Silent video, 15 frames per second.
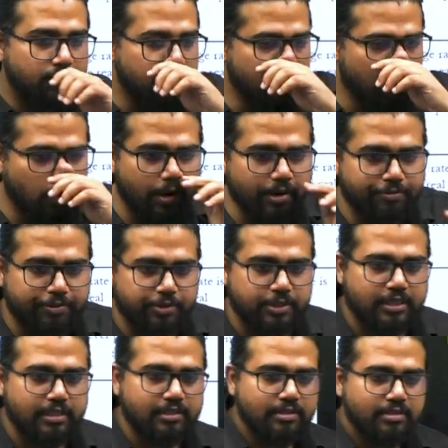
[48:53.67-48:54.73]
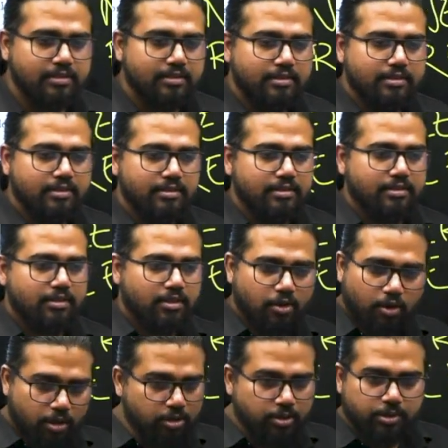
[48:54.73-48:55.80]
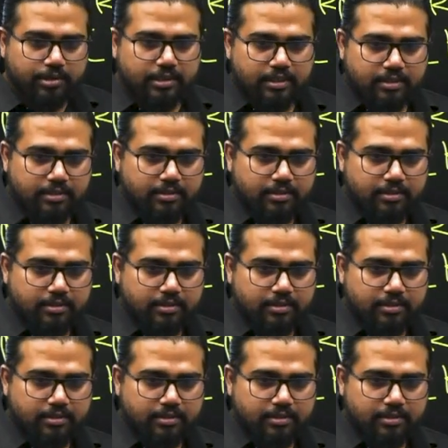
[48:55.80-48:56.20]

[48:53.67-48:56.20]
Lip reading: No confusion. All good.